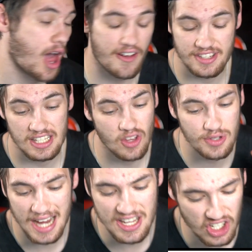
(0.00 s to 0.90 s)
Obviously,
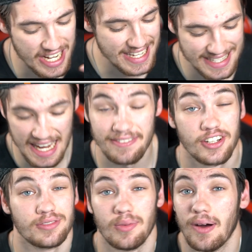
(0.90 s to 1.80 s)
those guys are insane.
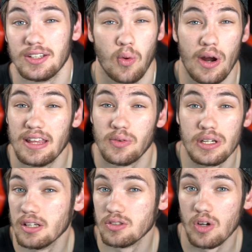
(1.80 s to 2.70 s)
They're what
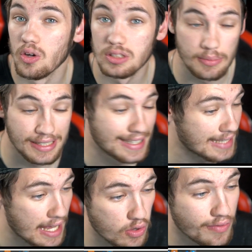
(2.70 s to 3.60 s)
twenty-three years old, something
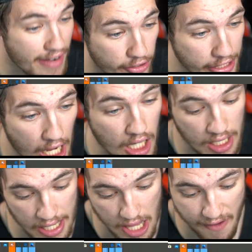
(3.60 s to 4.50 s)
like that. They're very
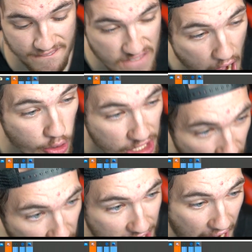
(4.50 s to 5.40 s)
young, very
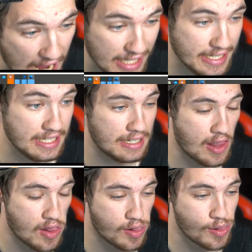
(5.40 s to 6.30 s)
good at hockey,
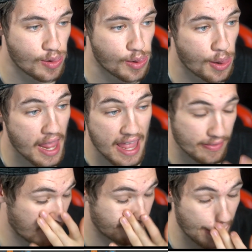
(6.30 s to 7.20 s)

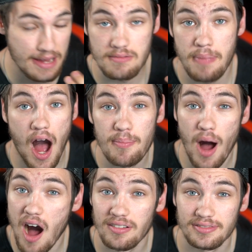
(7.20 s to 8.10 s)
and if they pop
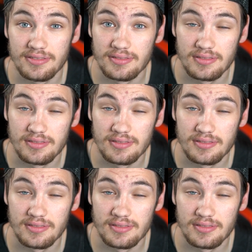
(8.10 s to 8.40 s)
off.